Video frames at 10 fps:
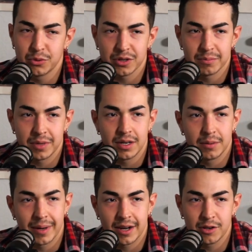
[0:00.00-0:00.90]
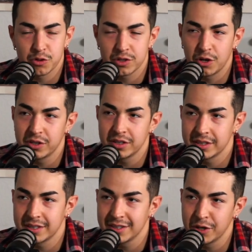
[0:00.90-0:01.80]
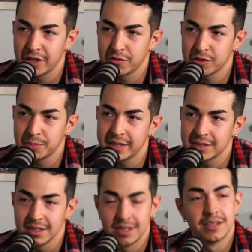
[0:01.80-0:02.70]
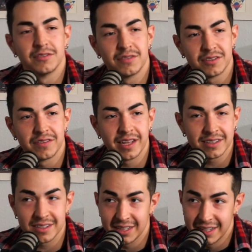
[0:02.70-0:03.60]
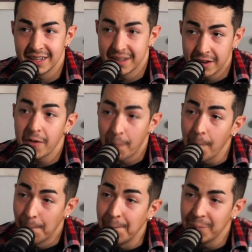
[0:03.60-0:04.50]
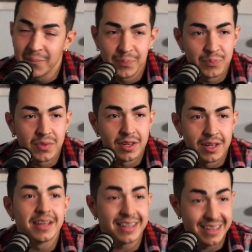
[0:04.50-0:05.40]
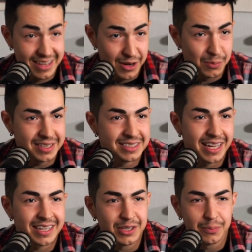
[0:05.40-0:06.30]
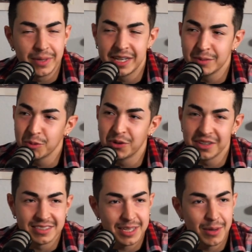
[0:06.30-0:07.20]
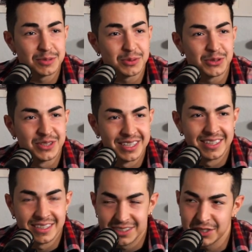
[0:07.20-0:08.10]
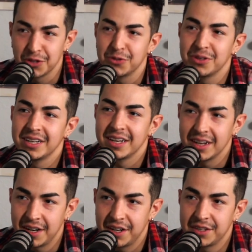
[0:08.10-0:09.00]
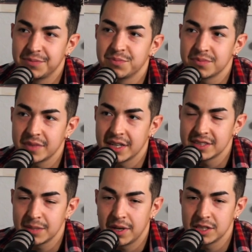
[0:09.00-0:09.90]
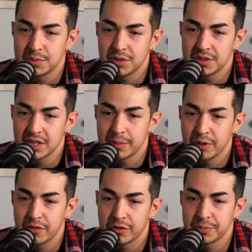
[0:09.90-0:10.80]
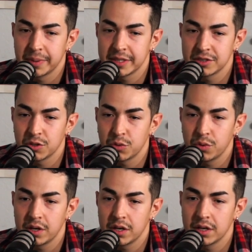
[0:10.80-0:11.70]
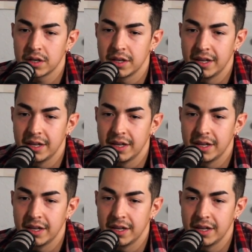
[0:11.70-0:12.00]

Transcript: born in uh, Minot, North Dakota, in a little Air Force base. Fun You're fact. born in North Dakota? Isn't that where Wiz Khalifa's from? Yep, exactly. Yeah, yeah, Me and yeah, him were born in the same hospital. Okay. So, um, yeah. same hospital in the same Air Force base. So, uh,